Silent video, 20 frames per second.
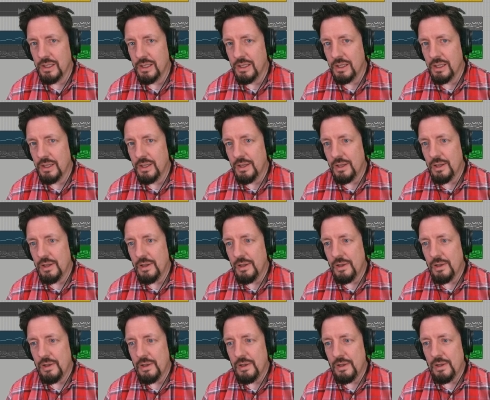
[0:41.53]

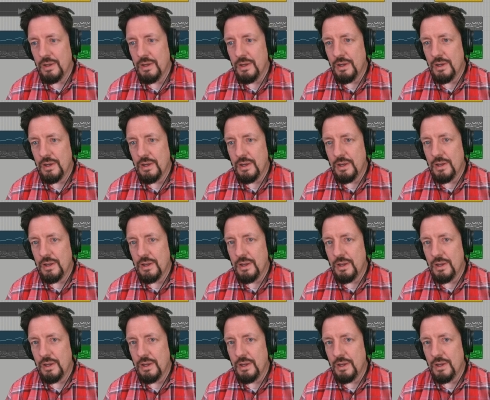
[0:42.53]

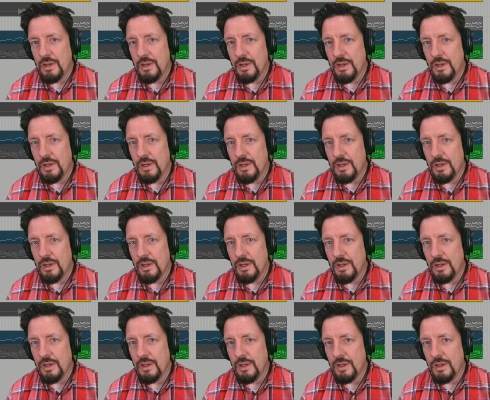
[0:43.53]

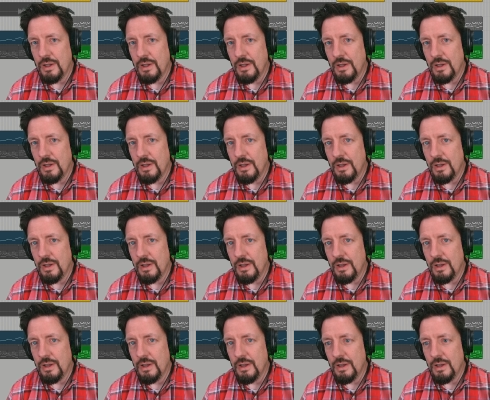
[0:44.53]

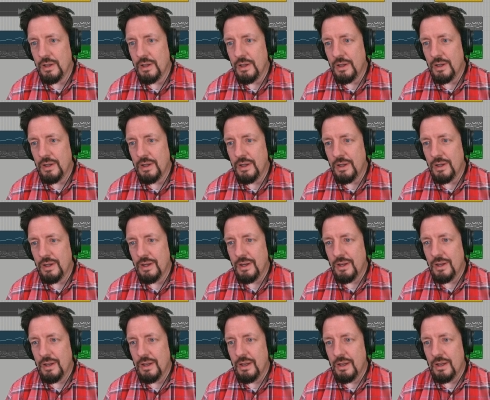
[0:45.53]

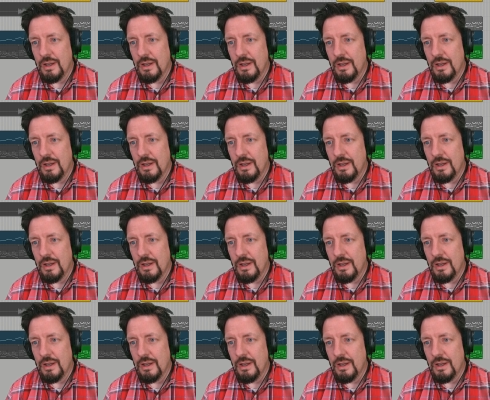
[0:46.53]
[no speech]